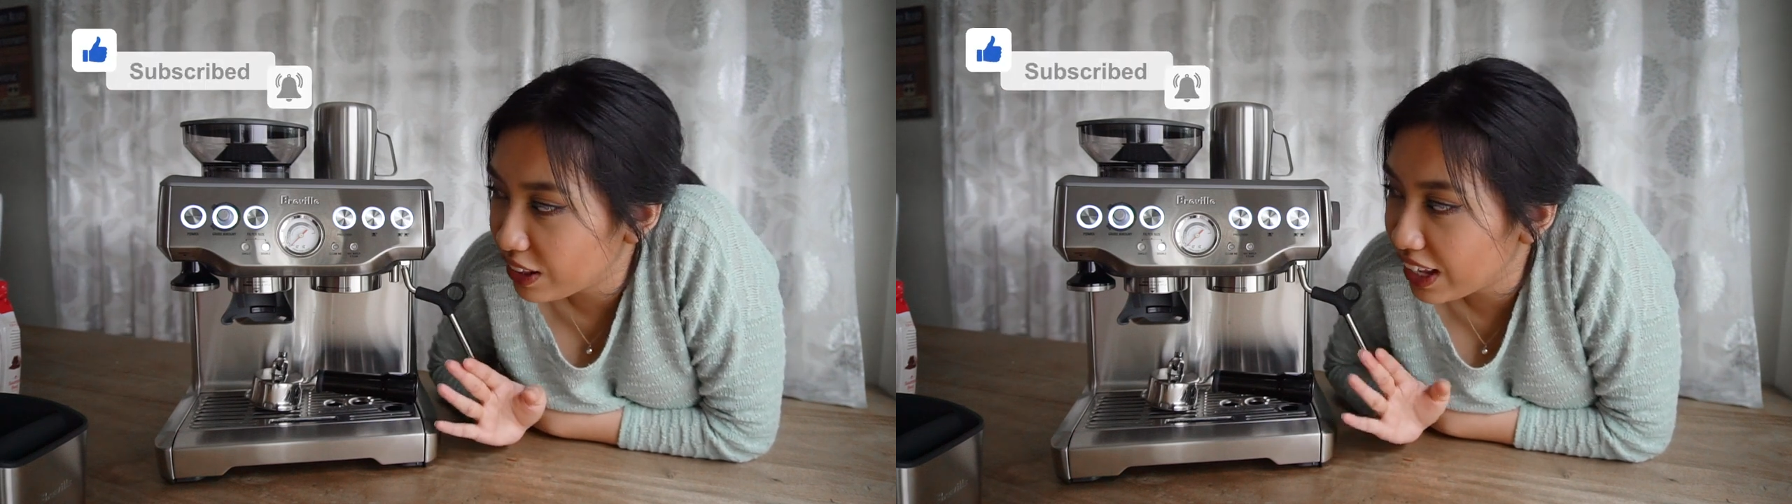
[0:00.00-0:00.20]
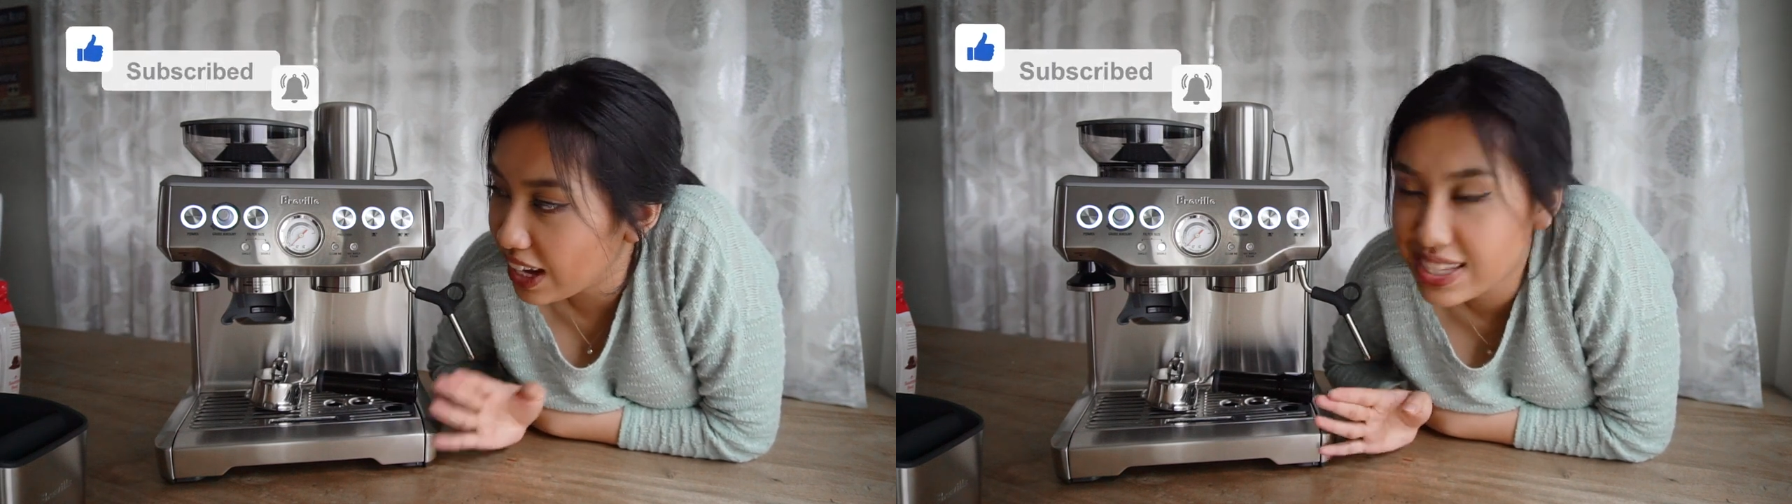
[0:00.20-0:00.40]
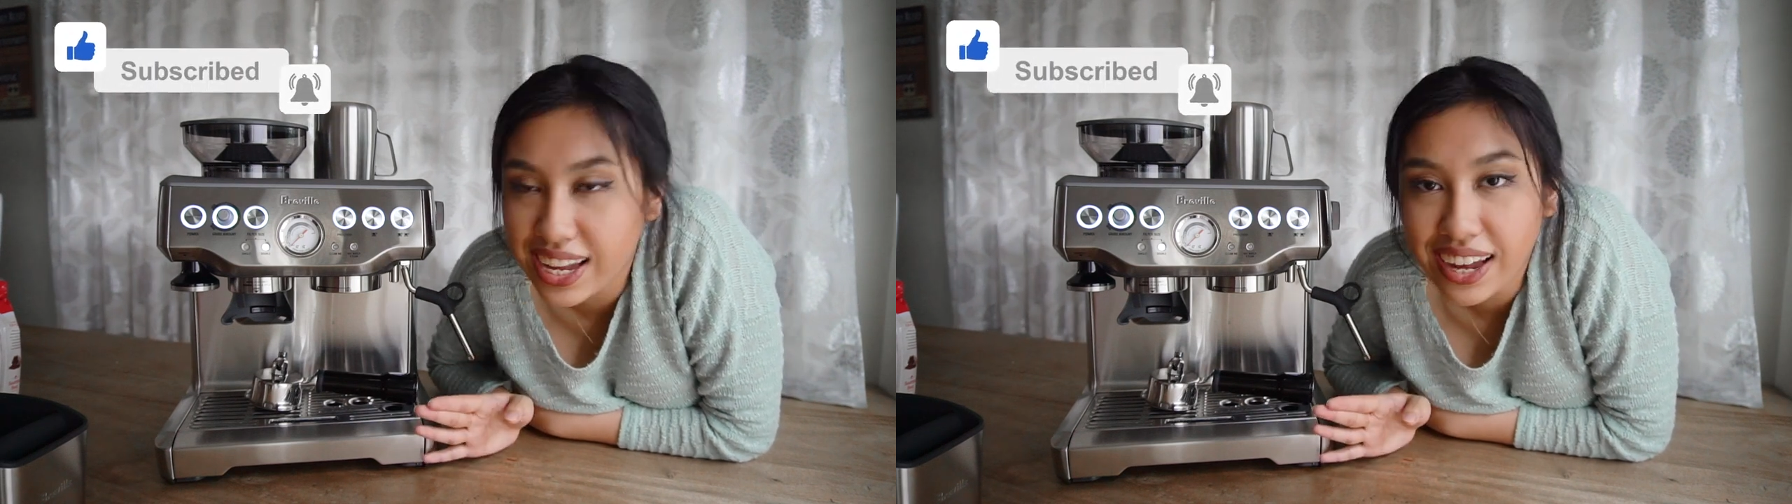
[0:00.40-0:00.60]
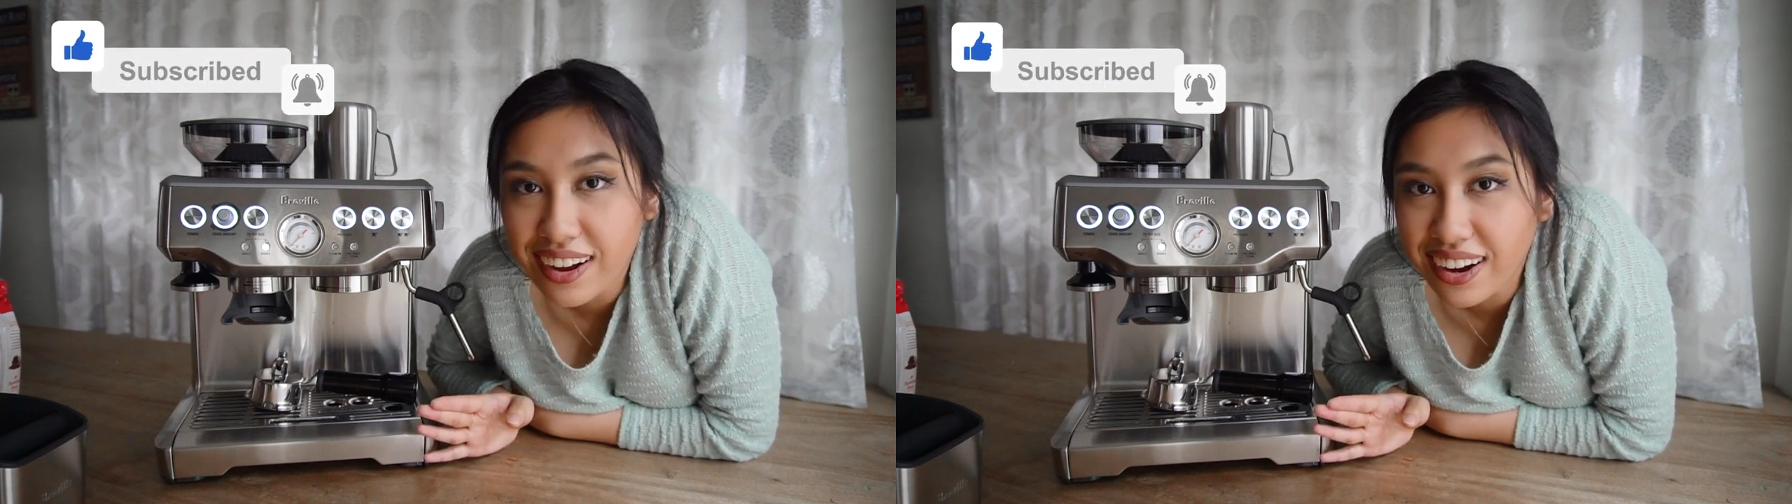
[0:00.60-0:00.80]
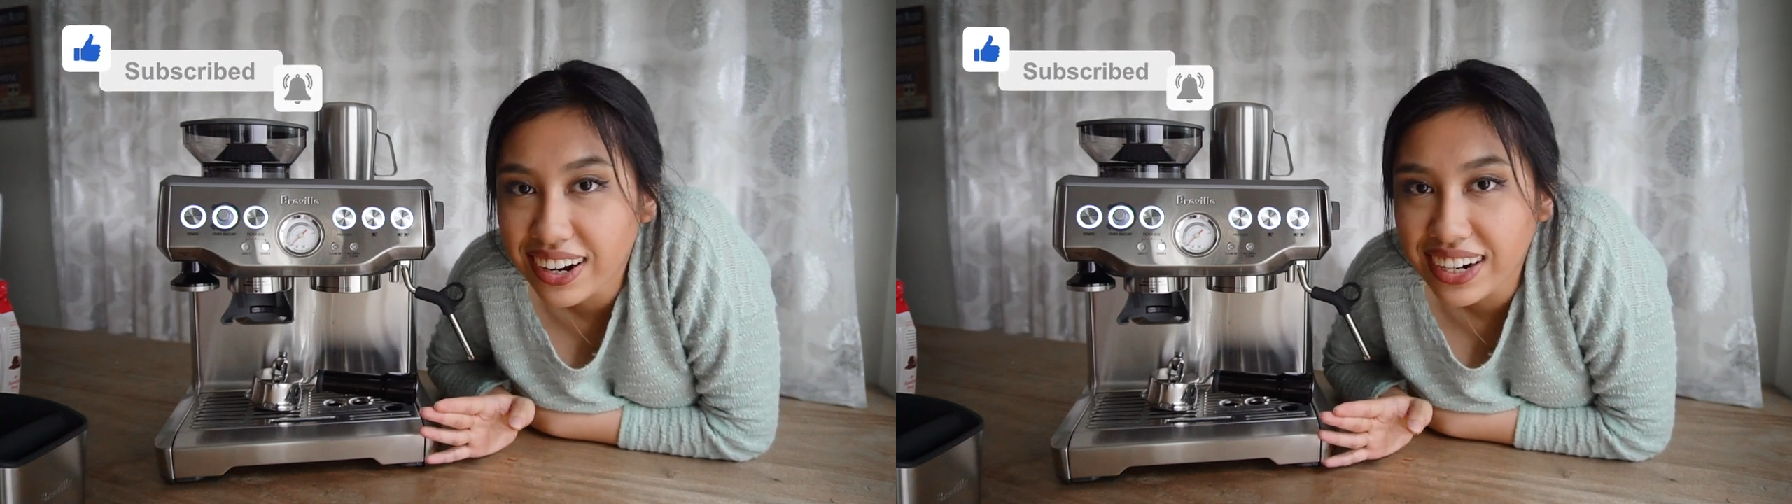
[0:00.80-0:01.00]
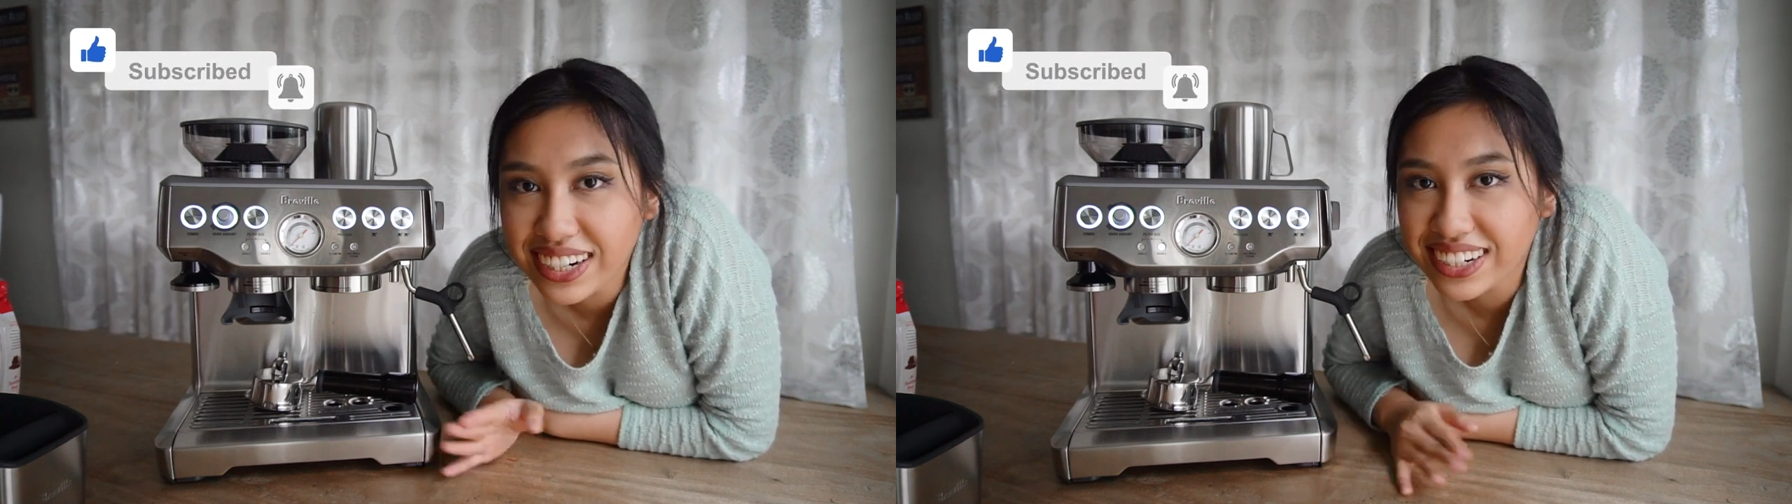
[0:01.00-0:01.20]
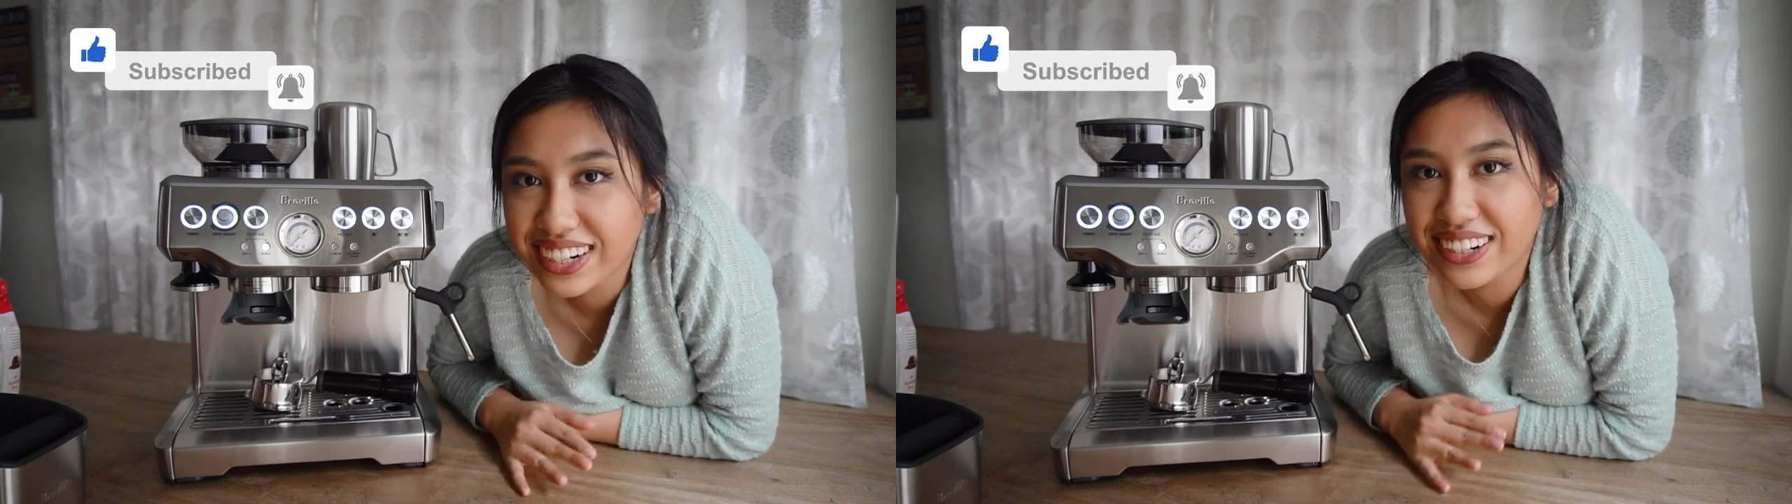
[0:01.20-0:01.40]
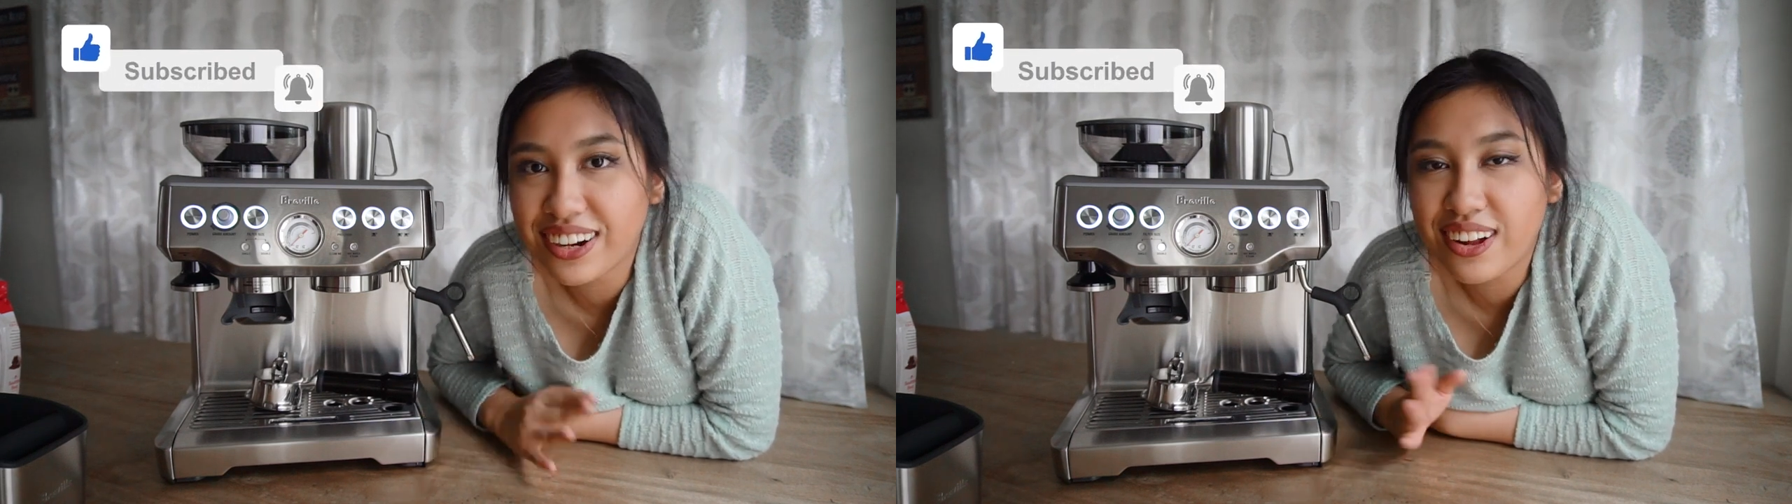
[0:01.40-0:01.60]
latte art and